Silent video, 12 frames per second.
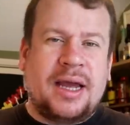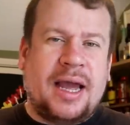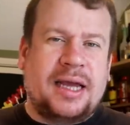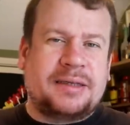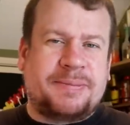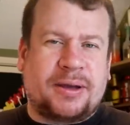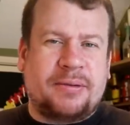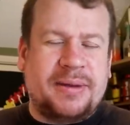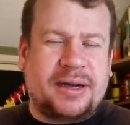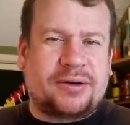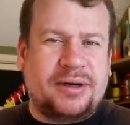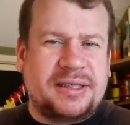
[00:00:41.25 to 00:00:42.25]
it's becoming
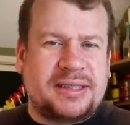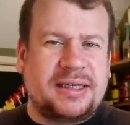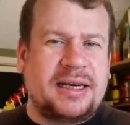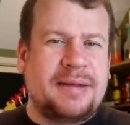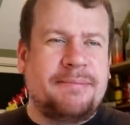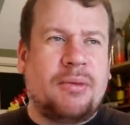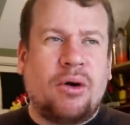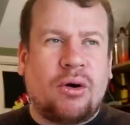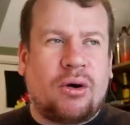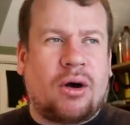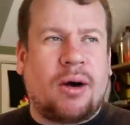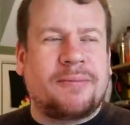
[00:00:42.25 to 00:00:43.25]
increasingly
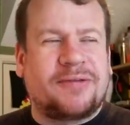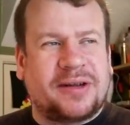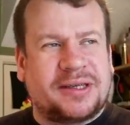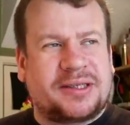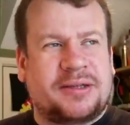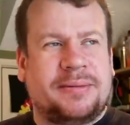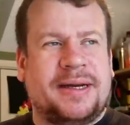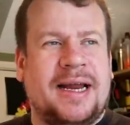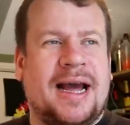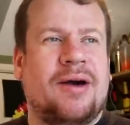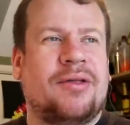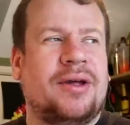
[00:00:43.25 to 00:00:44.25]
more obvious to me
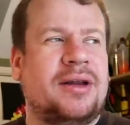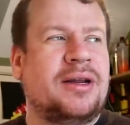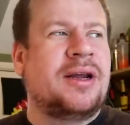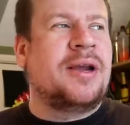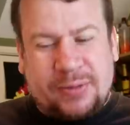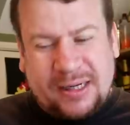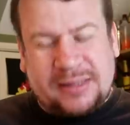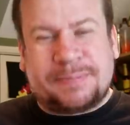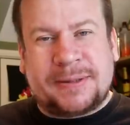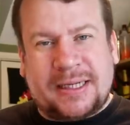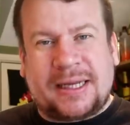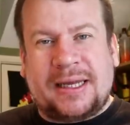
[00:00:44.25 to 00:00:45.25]
now that this
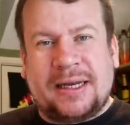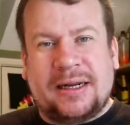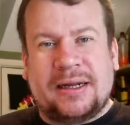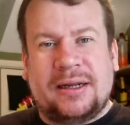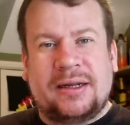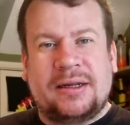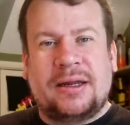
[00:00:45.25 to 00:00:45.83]
particular